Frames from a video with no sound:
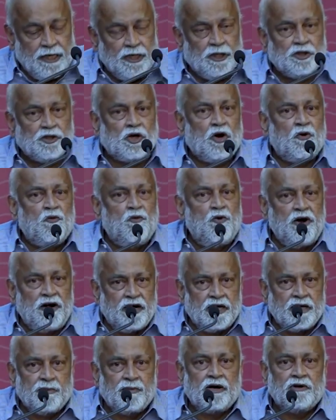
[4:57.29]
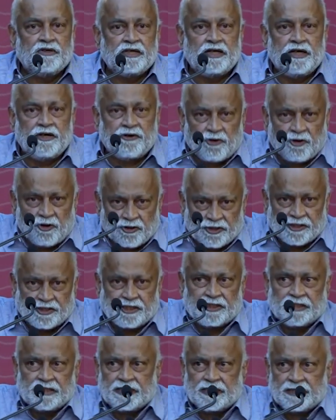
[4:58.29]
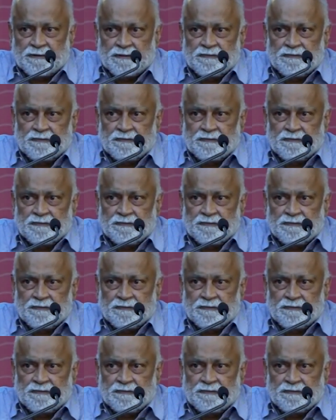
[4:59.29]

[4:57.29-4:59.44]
So, a word about Herodotus.